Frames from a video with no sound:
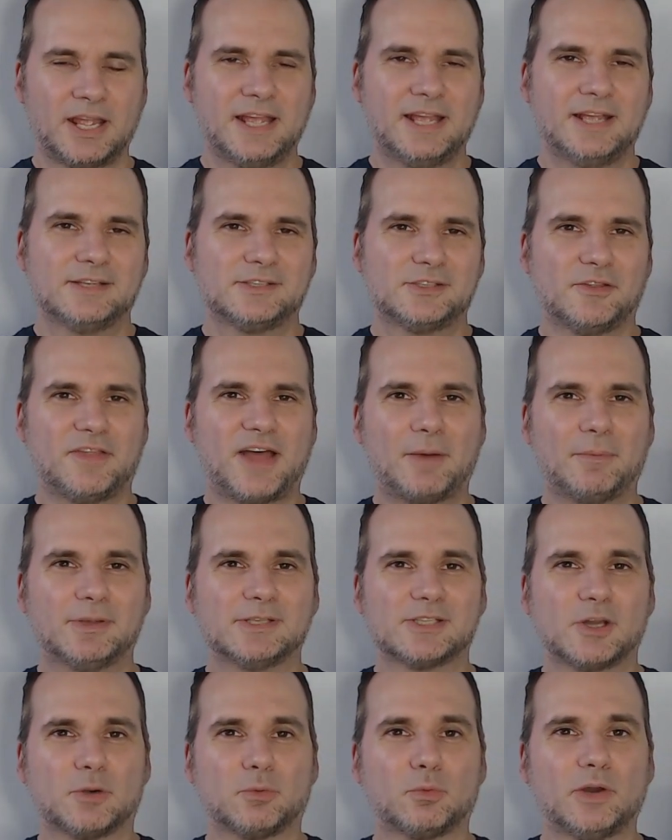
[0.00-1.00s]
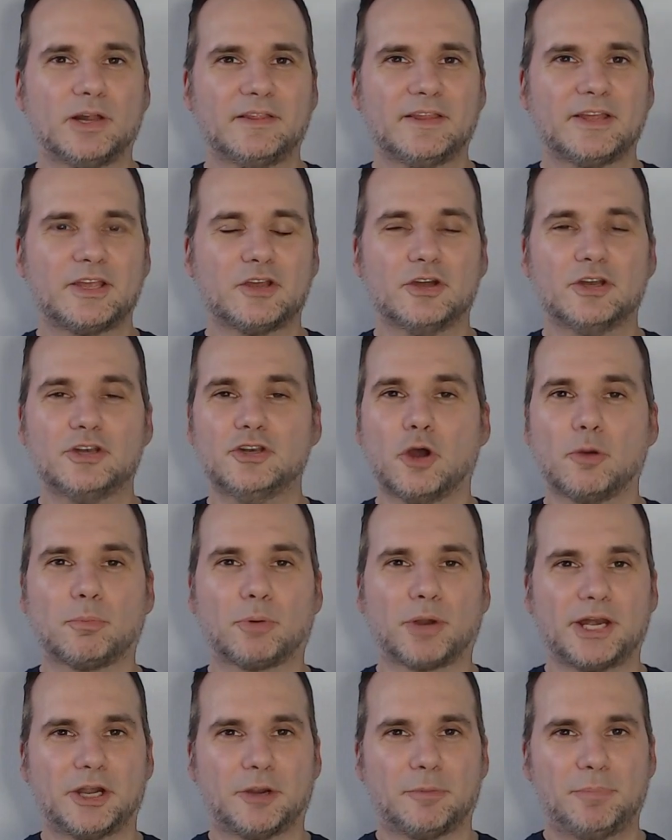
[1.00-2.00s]
So that was a really good
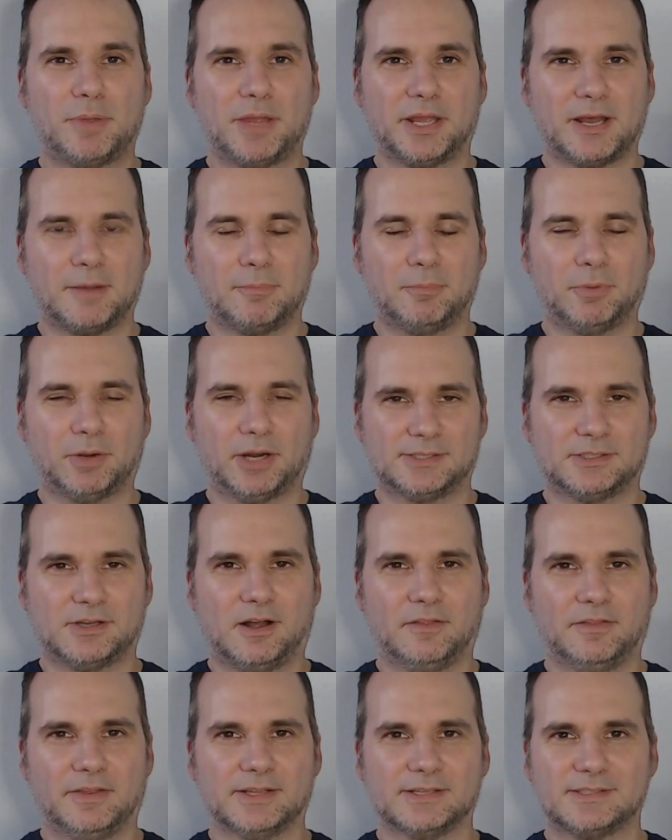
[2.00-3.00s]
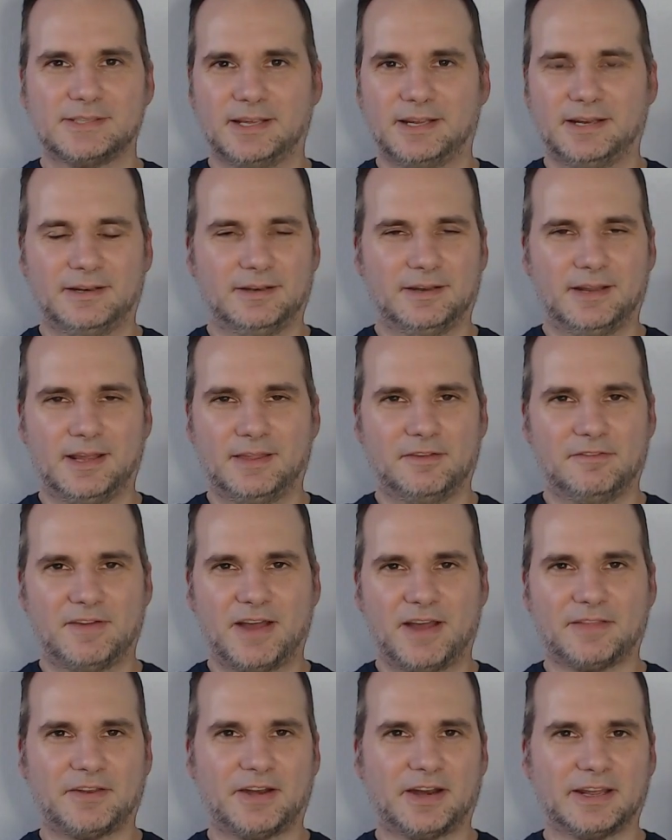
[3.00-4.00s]
no-brainer pickup when I saw this, and, and the
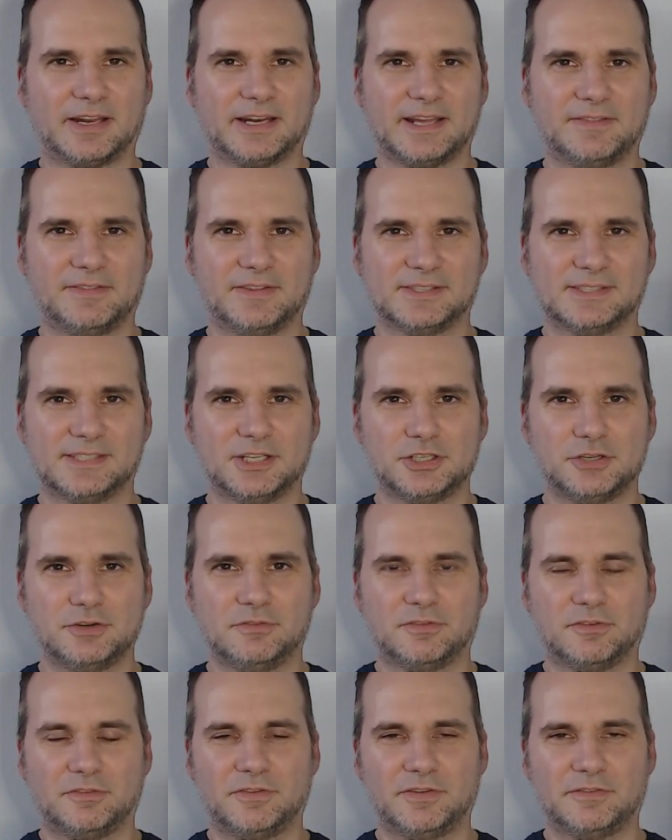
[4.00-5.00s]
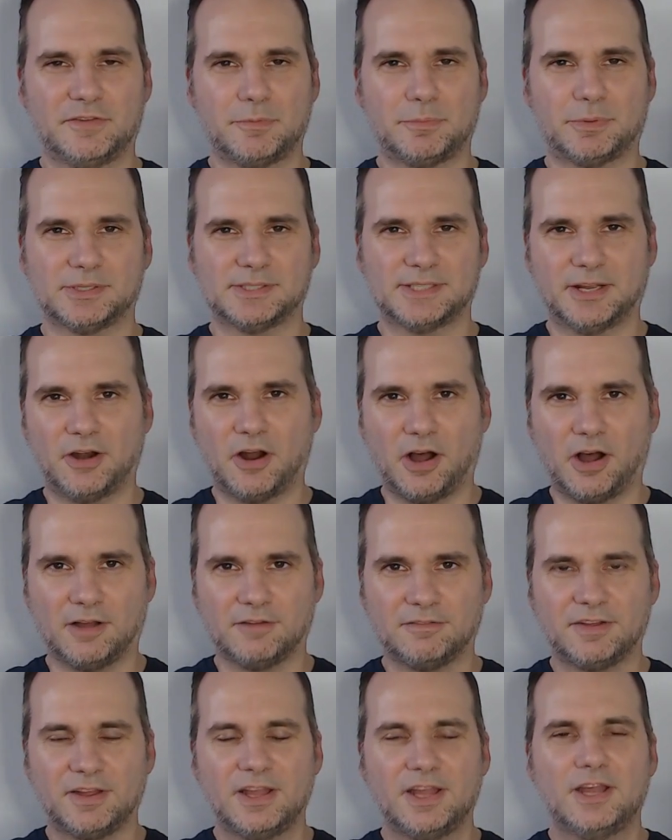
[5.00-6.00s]
fact that I could get this issue for 50%
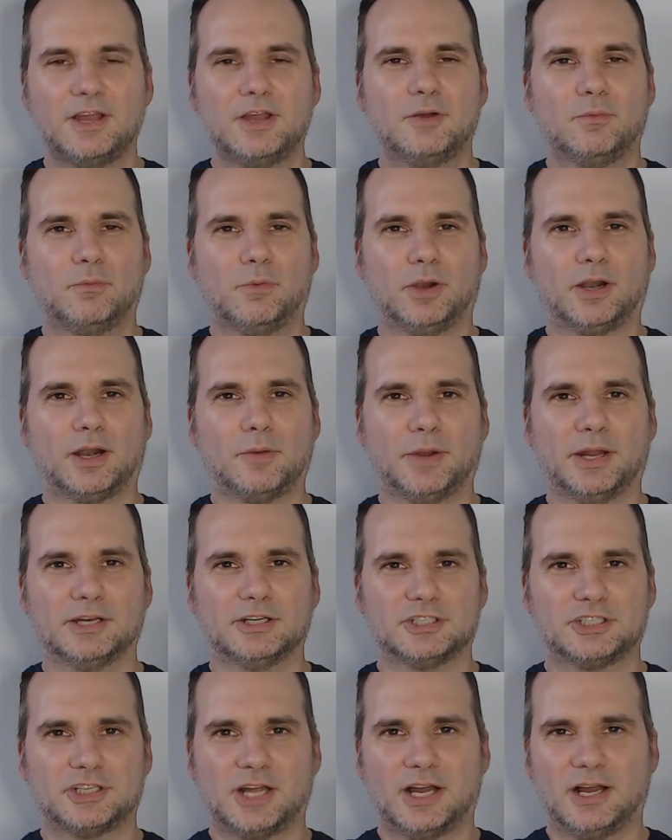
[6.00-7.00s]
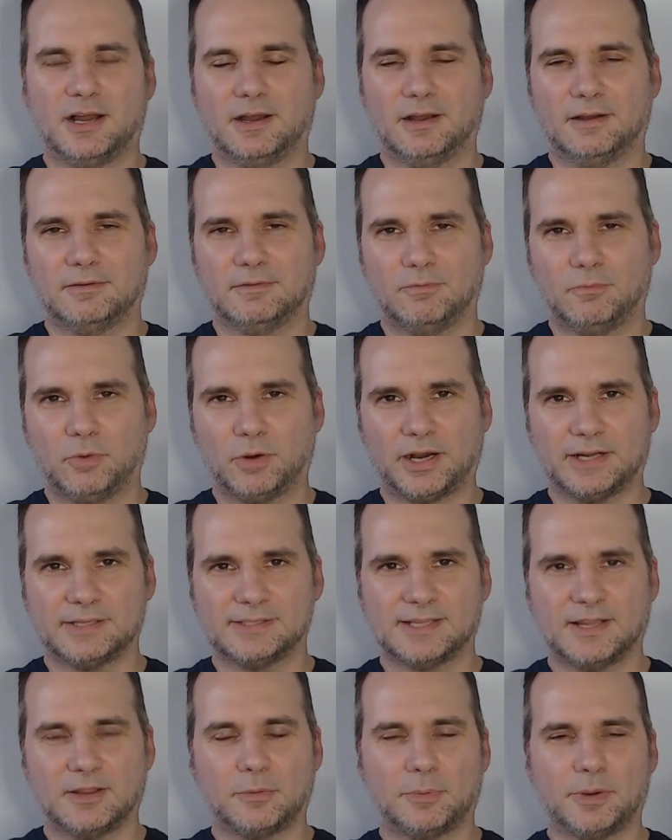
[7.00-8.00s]
off where I went, uh, where I
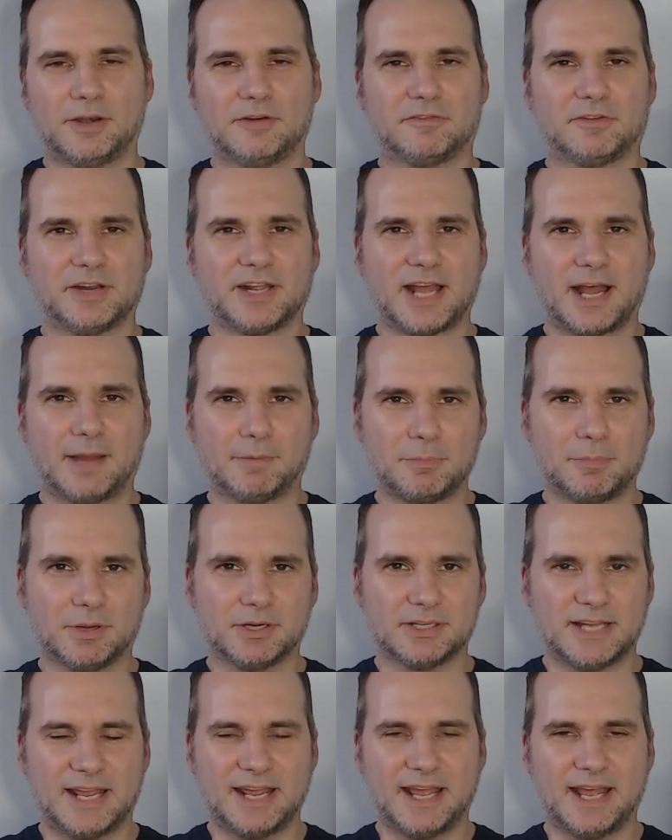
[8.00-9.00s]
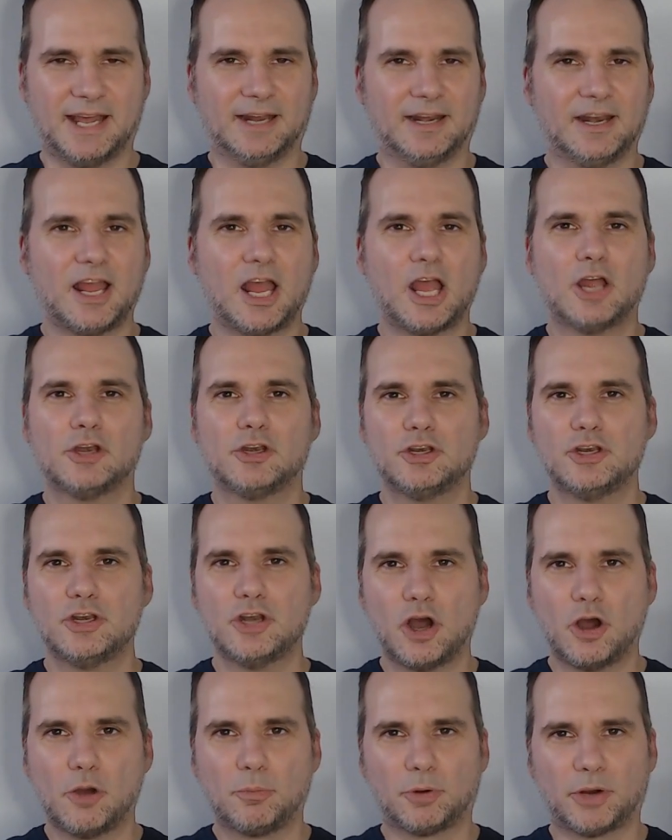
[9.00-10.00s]
celebrated Free Comic Book Day at.
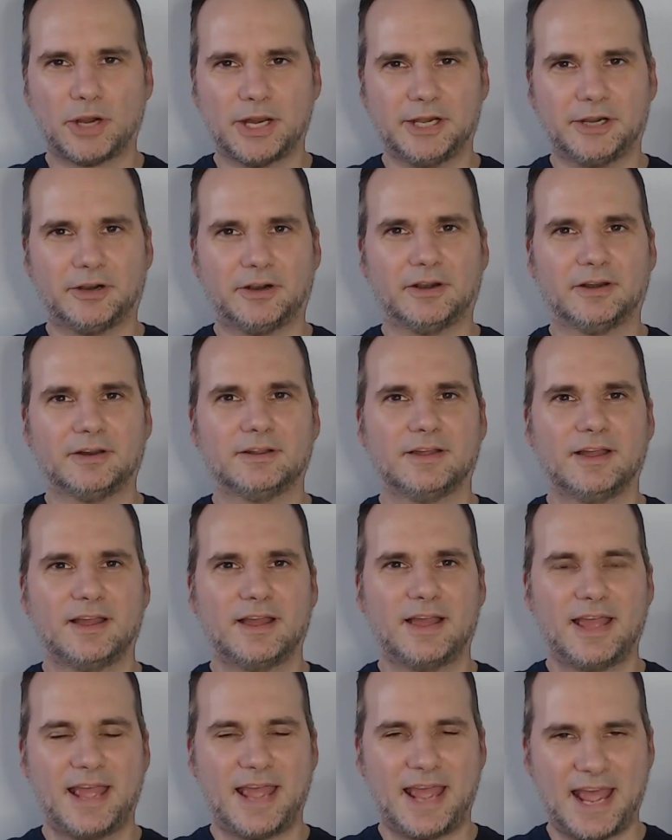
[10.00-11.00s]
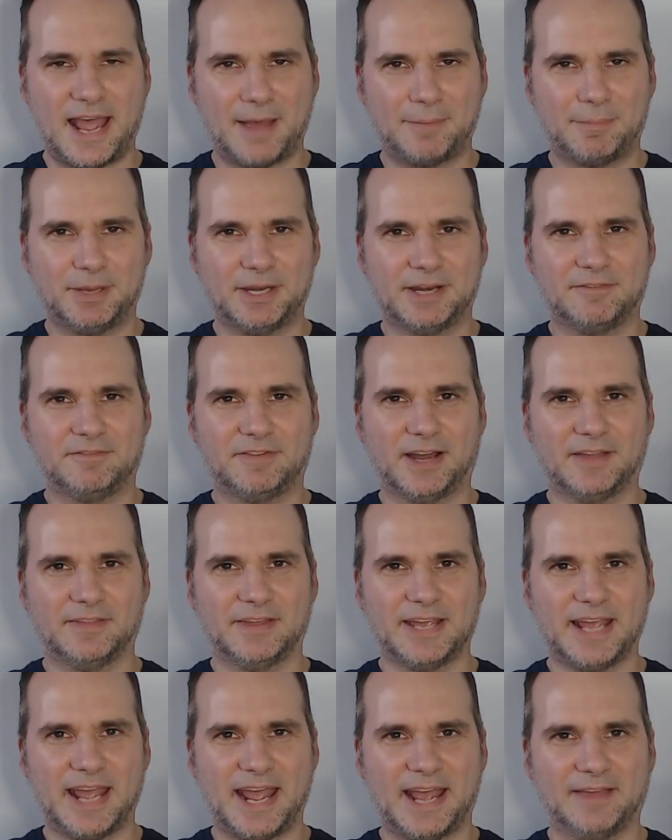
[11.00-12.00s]
No brainer. Happy to
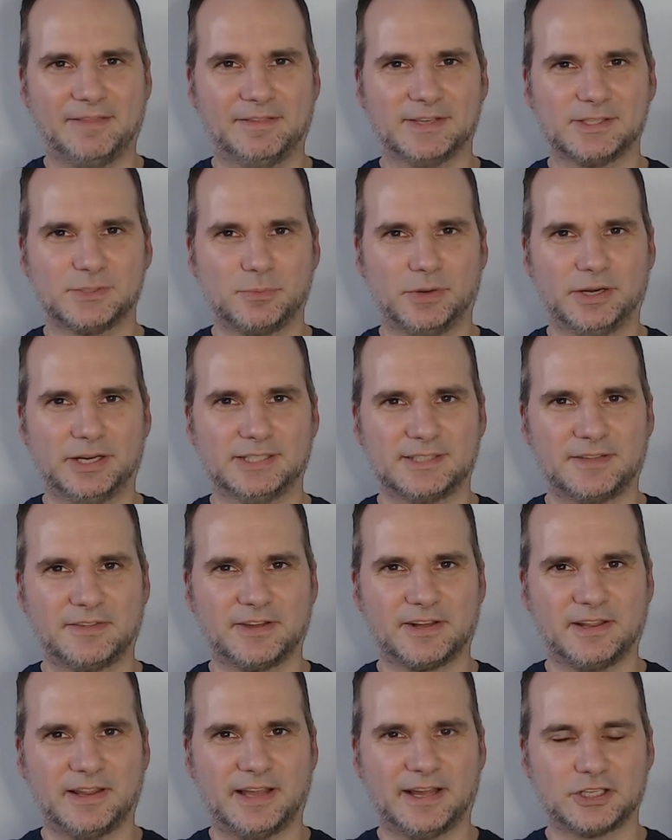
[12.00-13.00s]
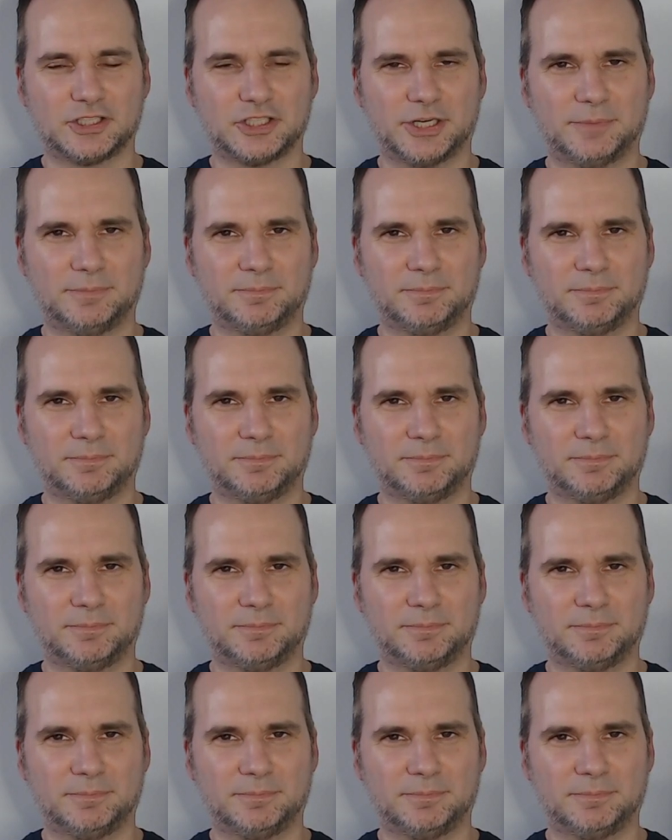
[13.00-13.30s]
finally add this one into the collection.